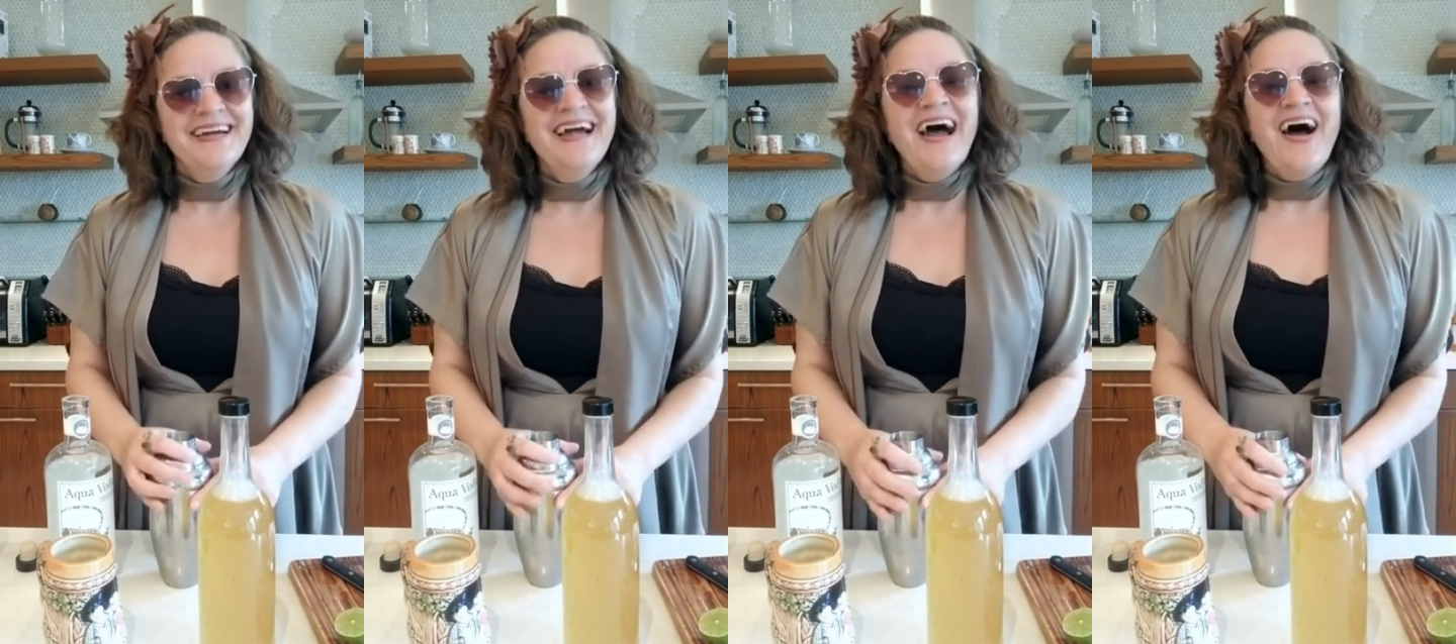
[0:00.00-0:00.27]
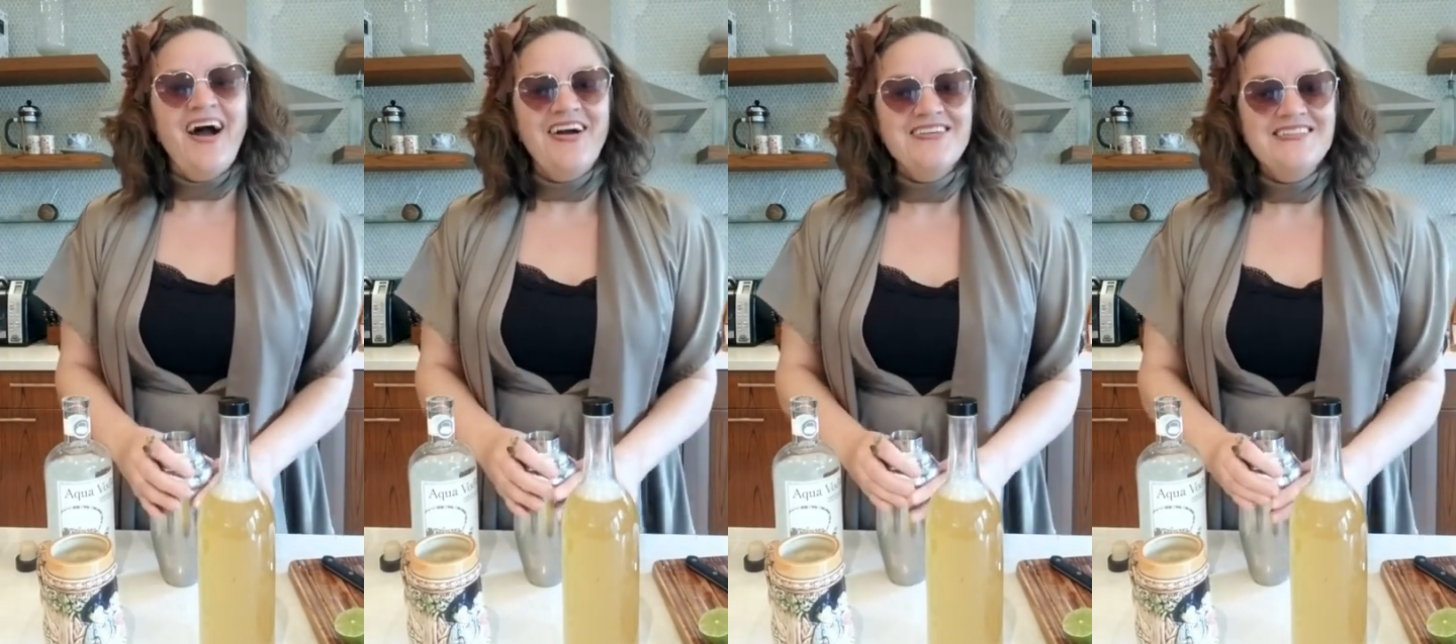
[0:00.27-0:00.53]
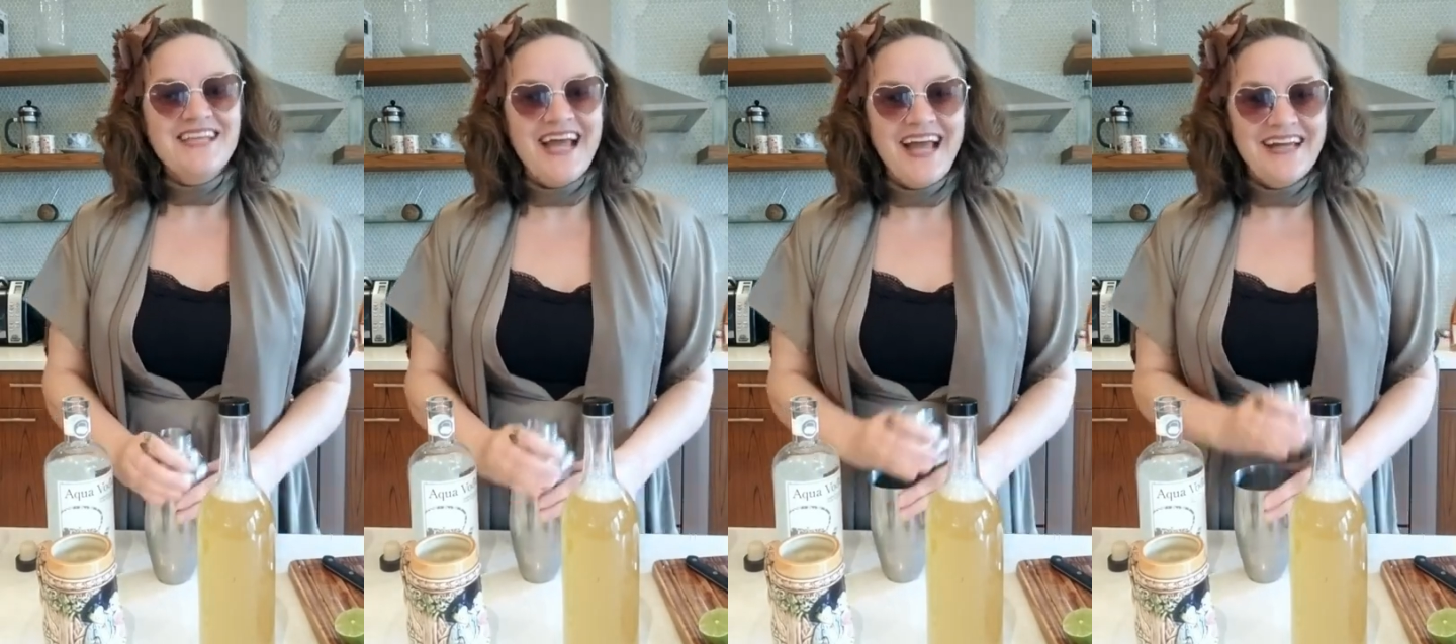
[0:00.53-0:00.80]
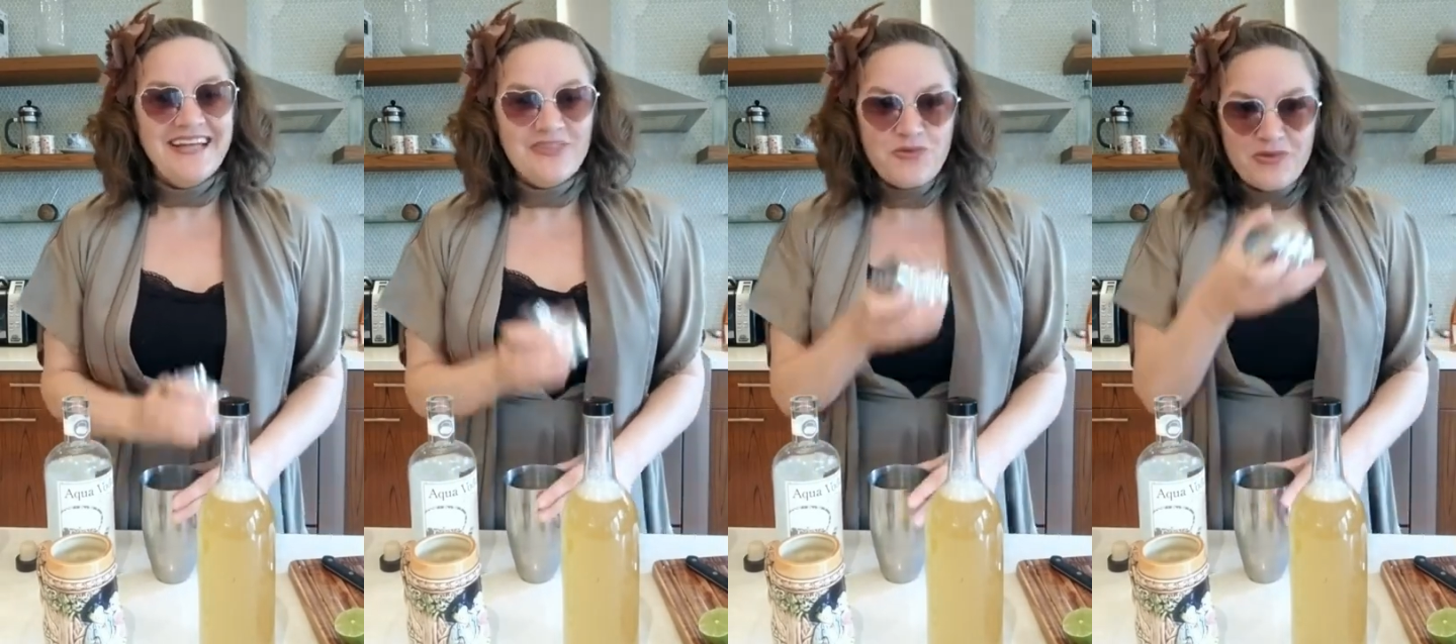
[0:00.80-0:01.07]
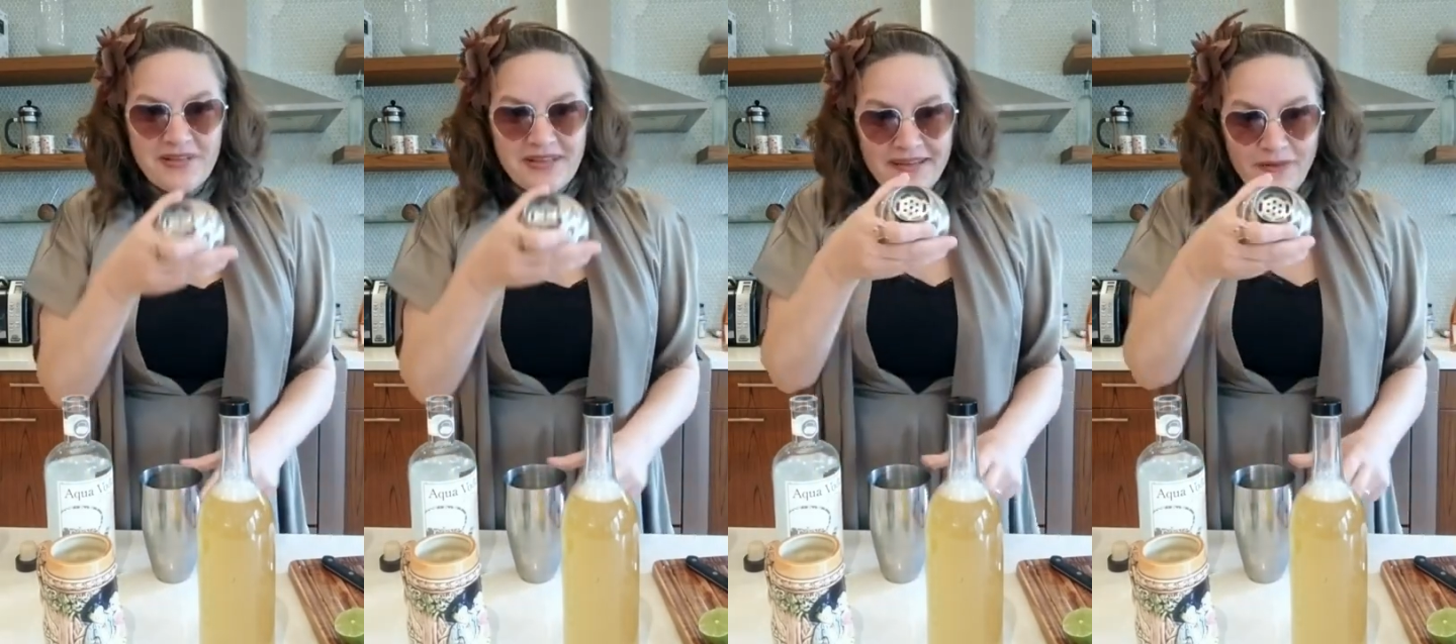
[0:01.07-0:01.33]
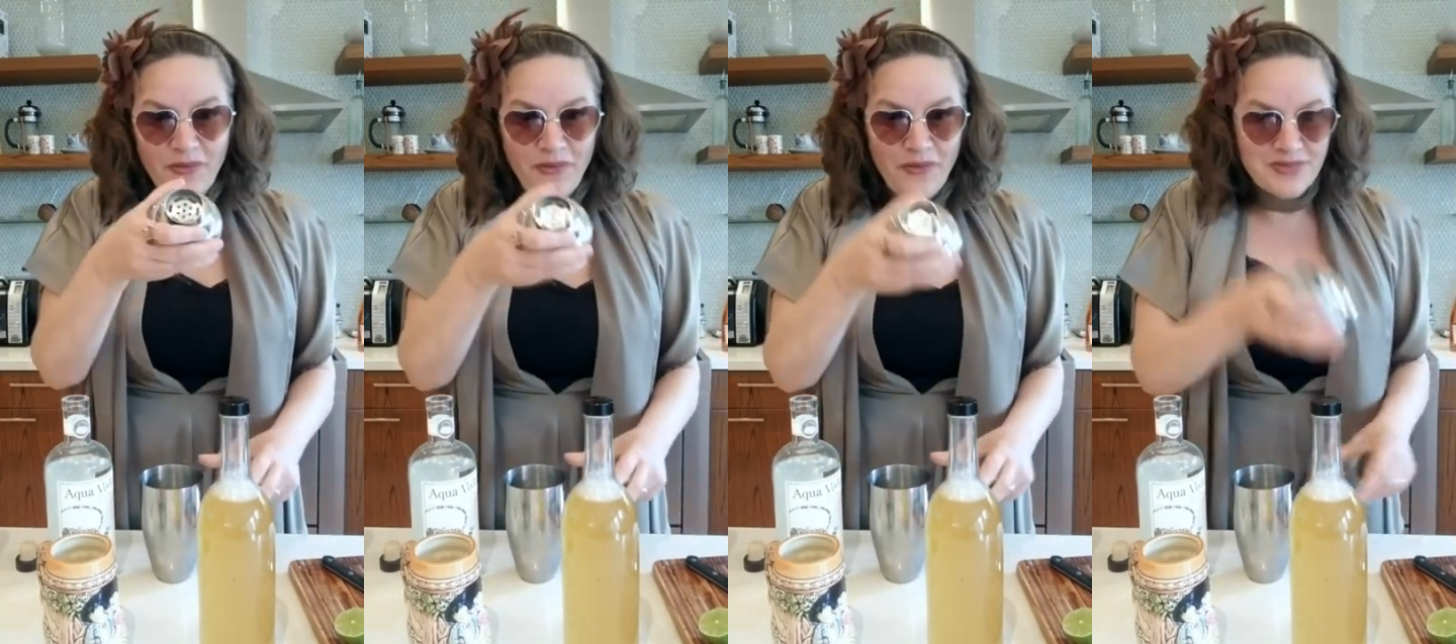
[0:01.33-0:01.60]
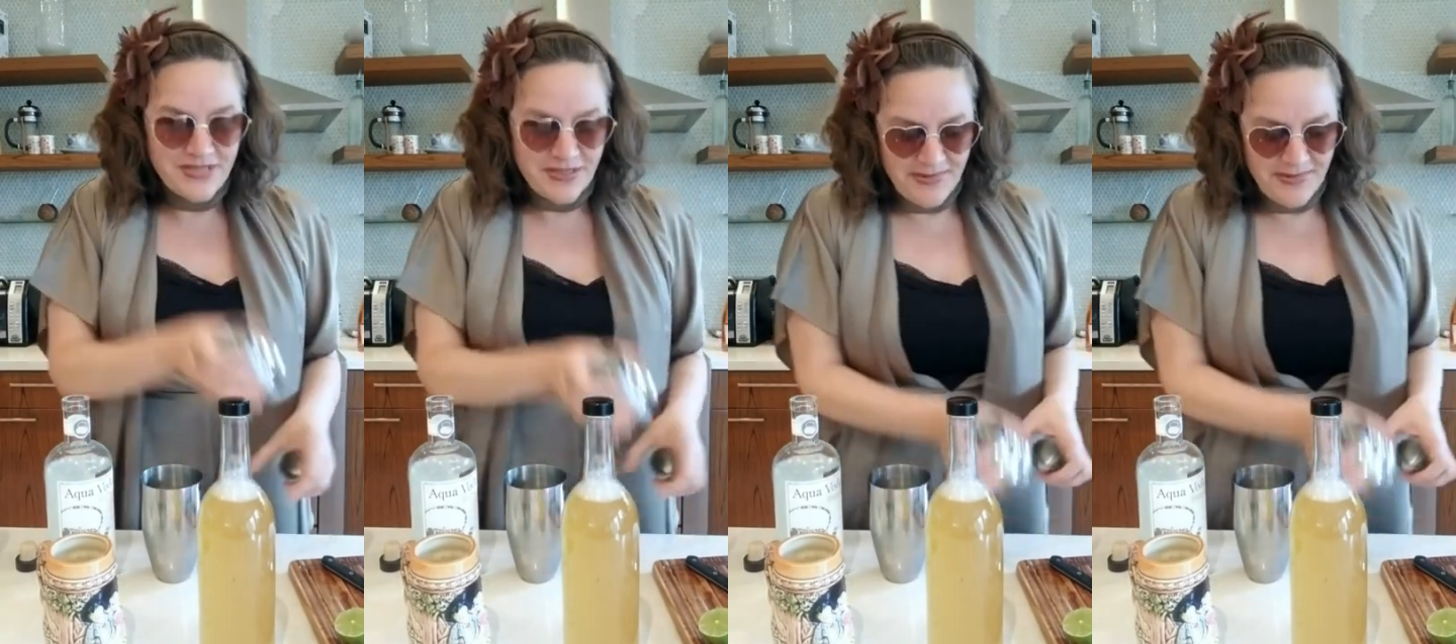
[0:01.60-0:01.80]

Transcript: hard to add it through the little holes up